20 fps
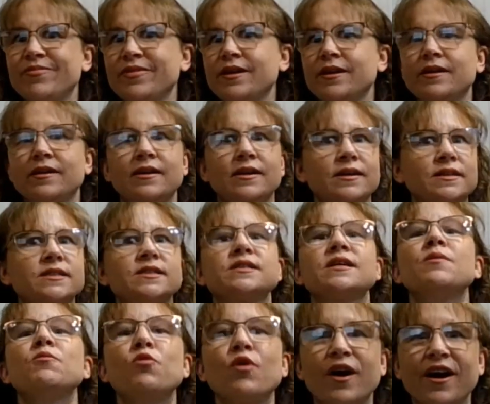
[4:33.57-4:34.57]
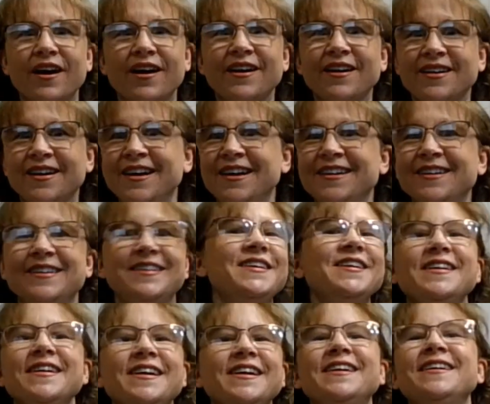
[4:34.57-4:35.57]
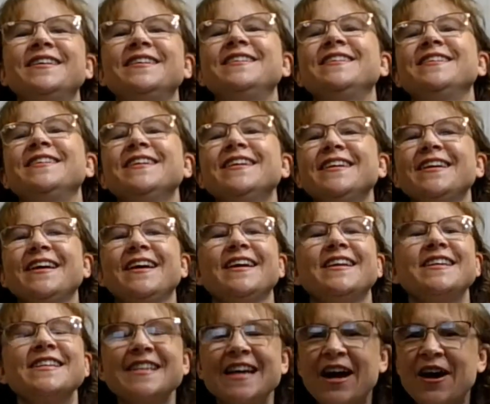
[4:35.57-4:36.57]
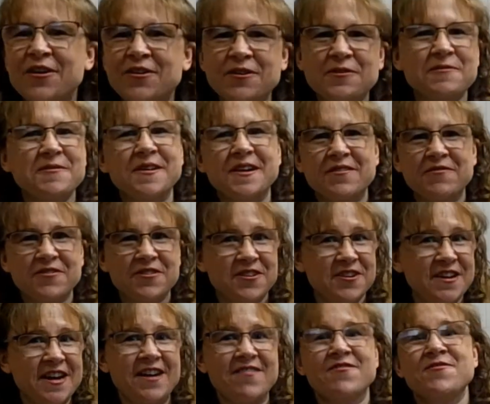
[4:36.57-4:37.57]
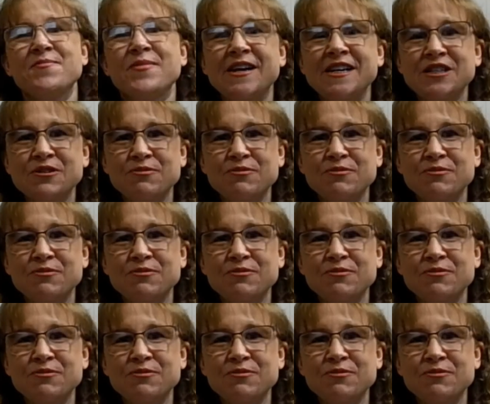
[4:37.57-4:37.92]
it's somewhere in a town or whatever that you can have a bus,